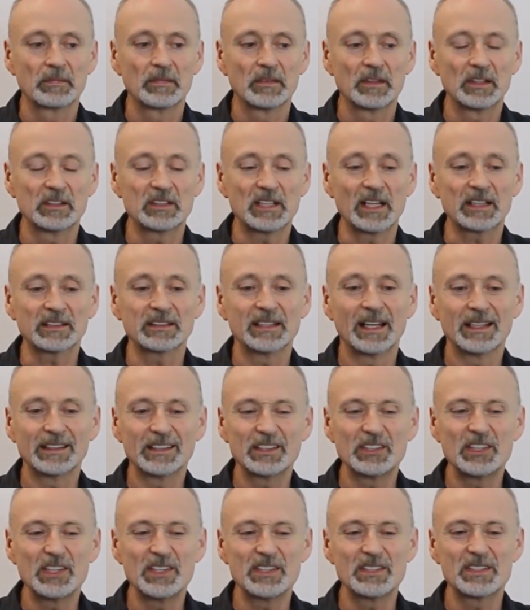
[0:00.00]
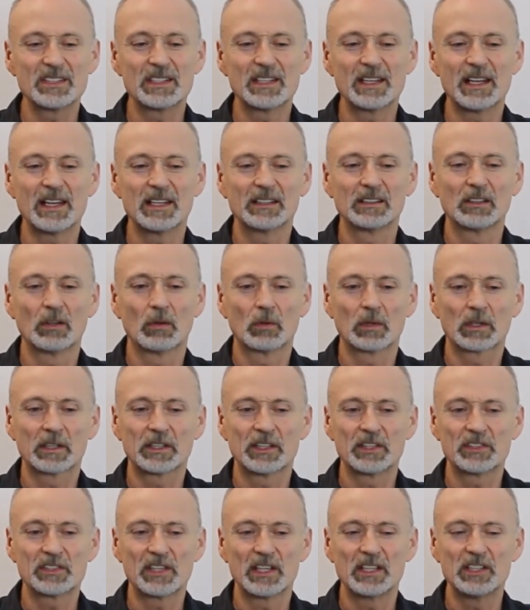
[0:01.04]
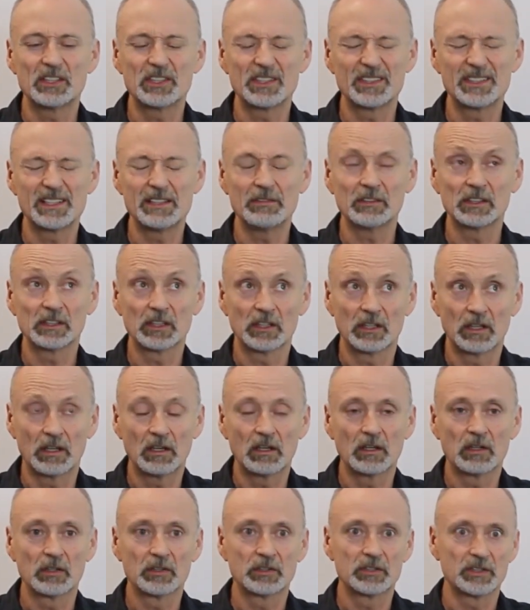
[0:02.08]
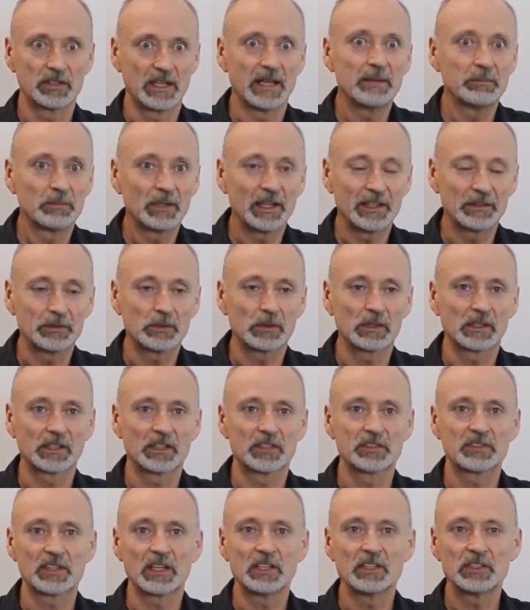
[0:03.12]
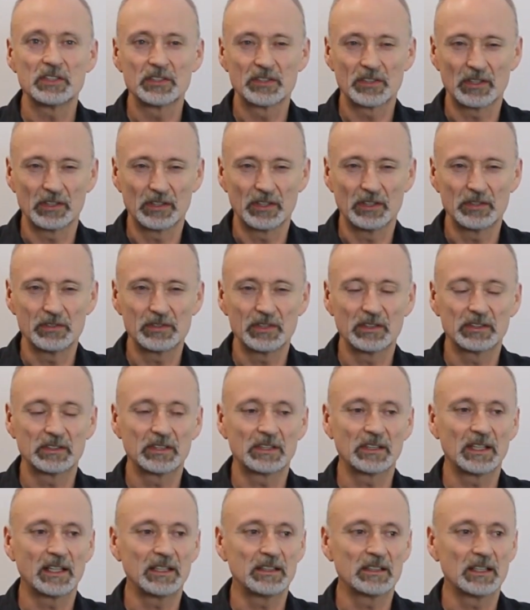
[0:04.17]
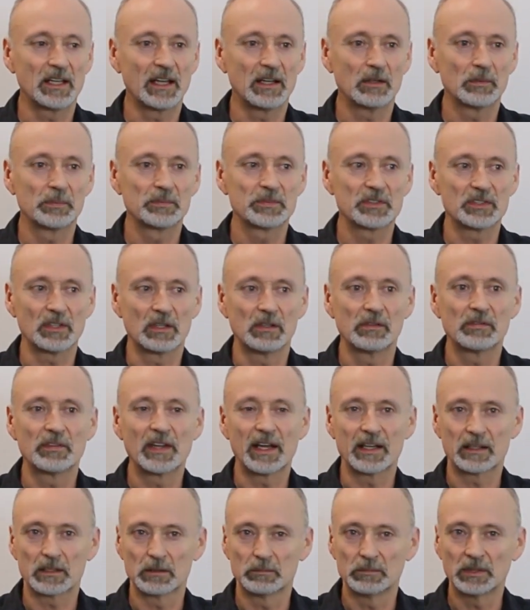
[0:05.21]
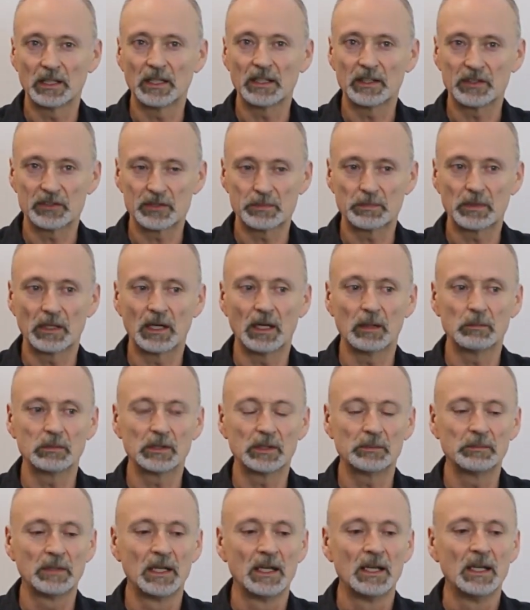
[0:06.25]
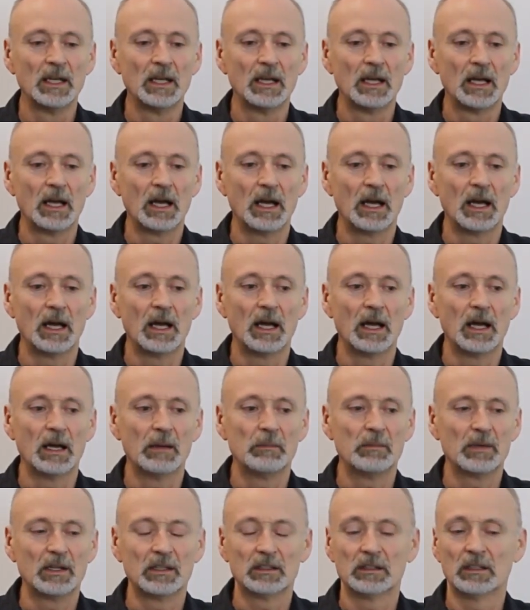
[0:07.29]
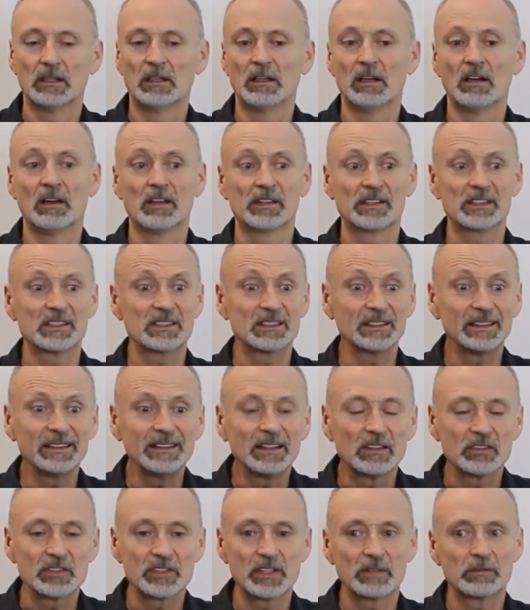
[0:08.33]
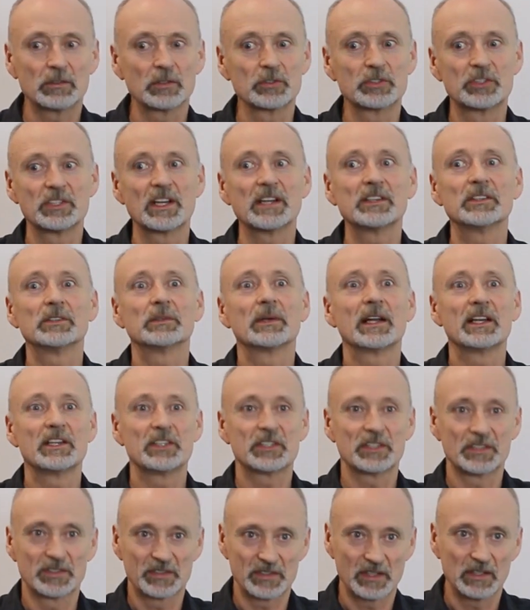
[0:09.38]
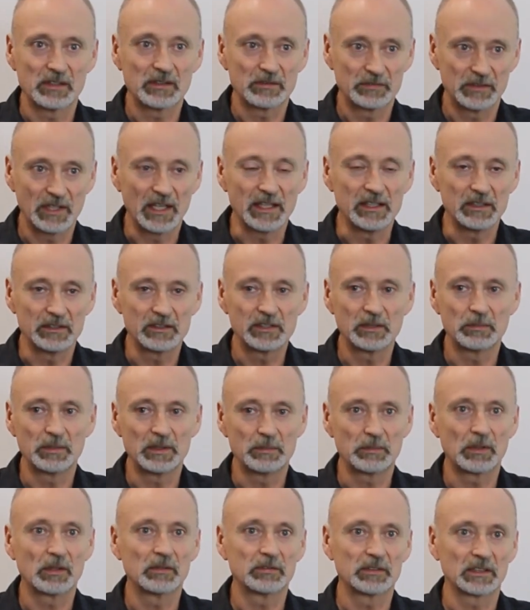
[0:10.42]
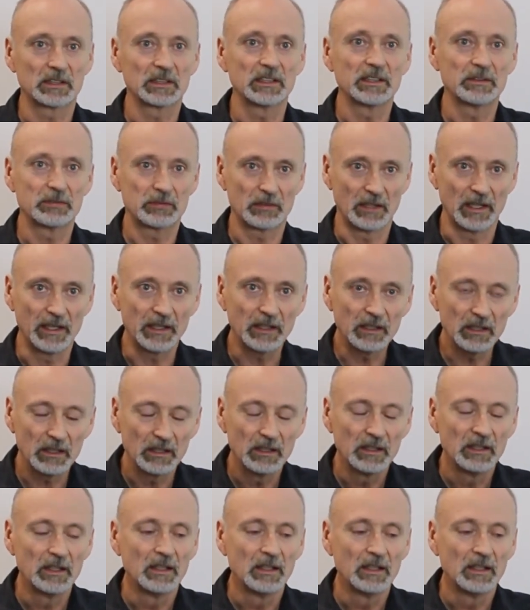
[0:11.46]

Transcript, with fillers: the technologies that organizations, even large name brand organizations, are using today to help solve that compliance problem, uh, honestly, are several generations out of date, to be perfectly frank.